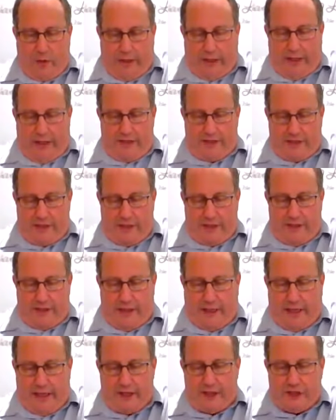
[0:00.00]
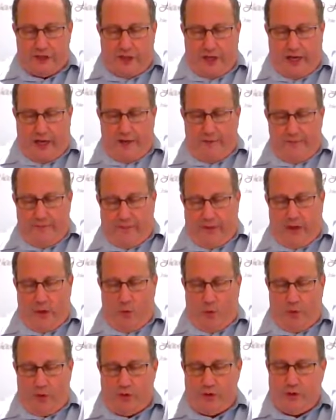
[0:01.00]
he said that each day they
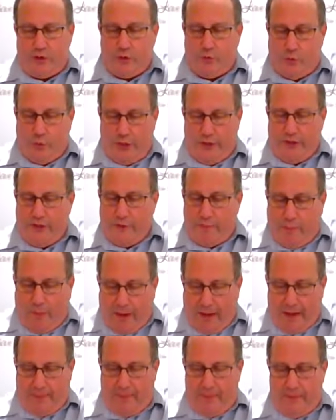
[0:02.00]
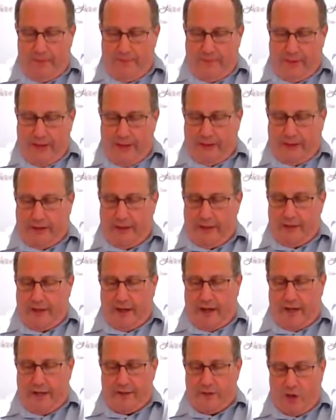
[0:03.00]
were to read the Bible and let
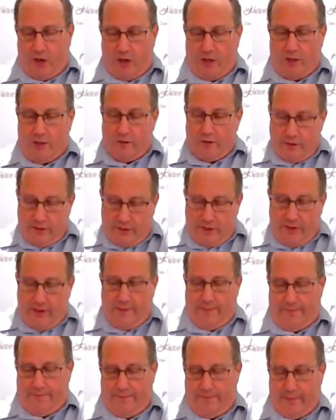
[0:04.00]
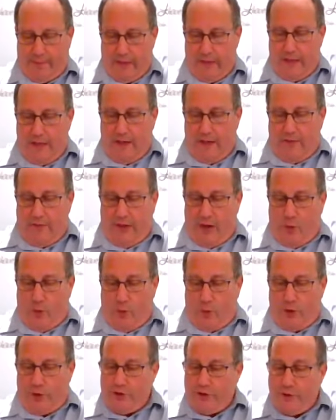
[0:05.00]
God talk to them. They
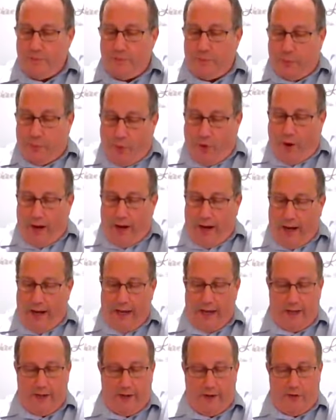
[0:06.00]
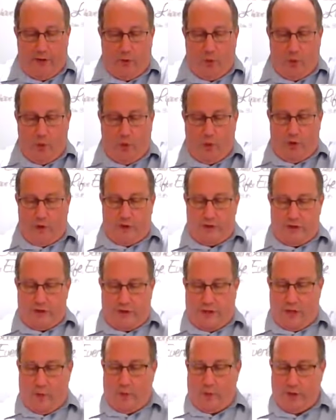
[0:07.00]
were to pray. In other words,
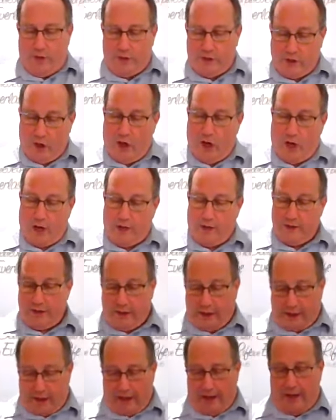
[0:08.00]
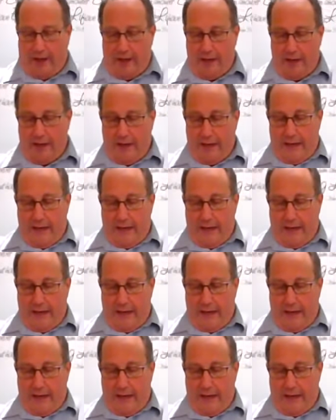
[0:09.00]
they were to talk to God